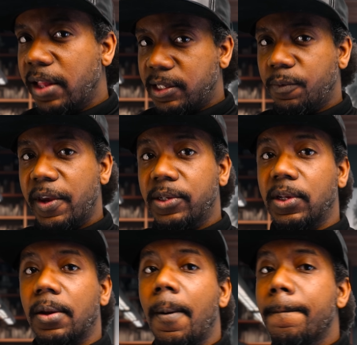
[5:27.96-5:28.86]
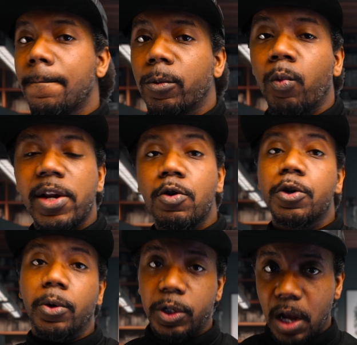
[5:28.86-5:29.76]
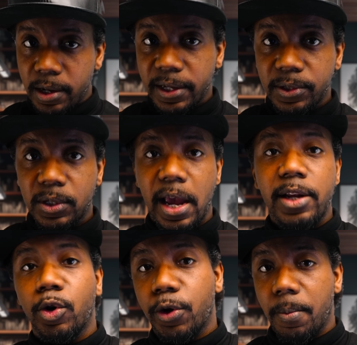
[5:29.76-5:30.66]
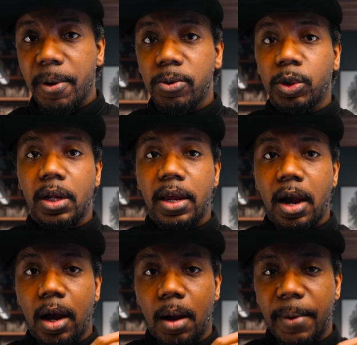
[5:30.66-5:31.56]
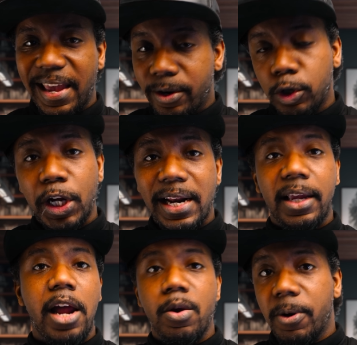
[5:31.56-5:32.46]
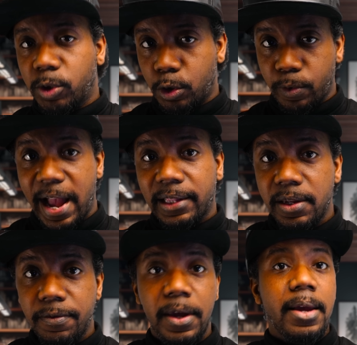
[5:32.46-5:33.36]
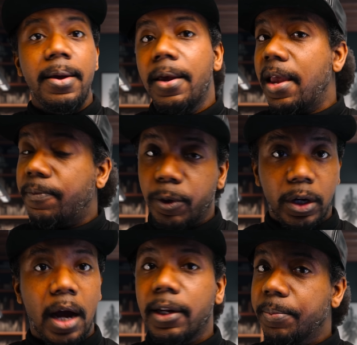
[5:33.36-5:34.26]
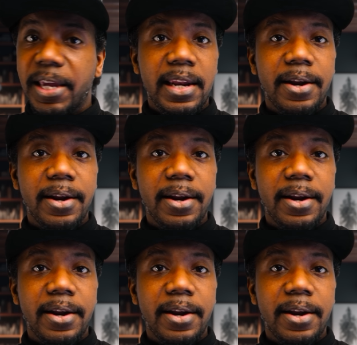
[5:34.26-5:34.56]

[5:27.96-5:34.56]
let's face it, when you're your youngest and you're your most um, energetic and your most attractive, if you're gonna be an